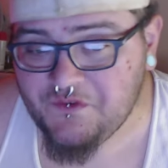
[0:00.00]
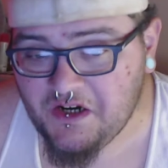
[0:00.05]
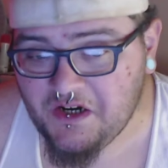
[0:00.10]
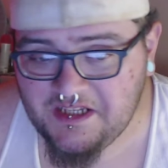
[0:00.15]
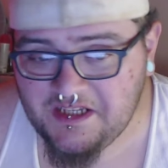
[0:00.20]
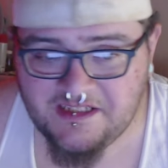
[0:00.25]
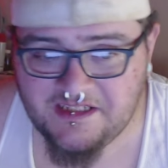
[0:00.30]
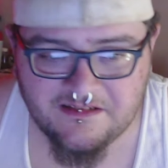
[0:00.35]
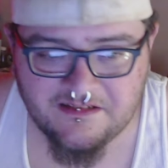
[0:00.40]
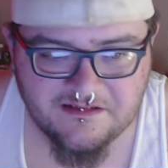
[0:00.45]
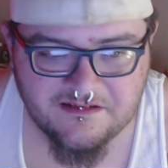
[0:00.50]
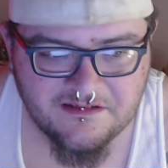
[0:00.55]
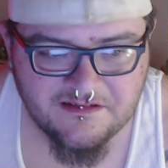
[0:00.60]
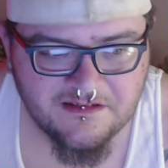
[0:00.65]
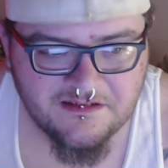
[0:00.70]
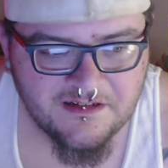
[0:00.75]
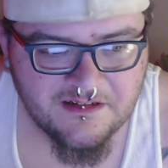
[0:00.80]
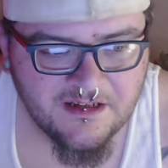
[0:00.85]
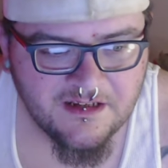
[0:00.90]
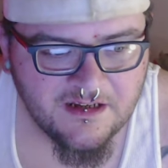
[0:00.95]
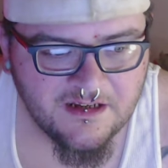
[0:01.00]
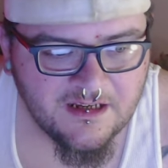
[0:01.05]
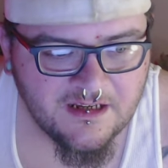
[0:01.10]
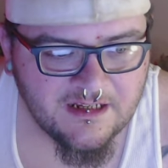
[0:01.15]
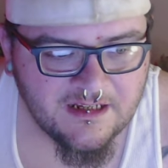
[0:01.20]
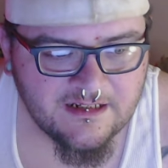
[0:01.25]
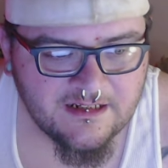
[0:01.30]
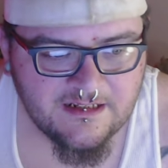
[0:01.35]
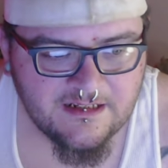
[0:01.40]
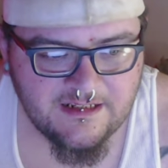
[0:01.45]
Niggard,
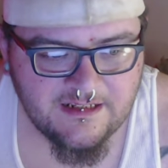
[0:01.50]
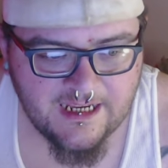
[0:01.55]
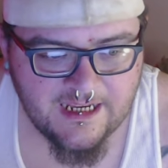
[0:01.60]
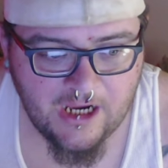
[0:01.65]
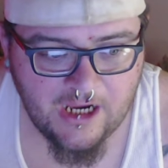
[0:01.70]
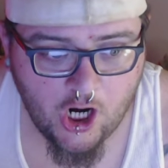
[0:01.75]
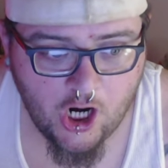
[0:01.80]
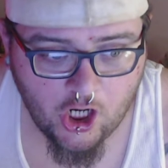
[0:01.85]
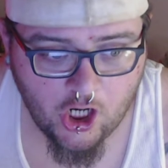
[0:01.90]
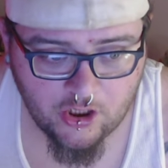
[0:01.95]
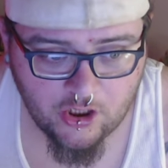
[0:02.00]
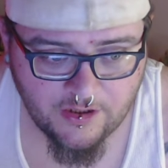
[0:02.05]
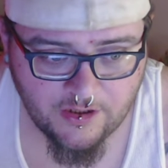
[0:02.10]
niggardly,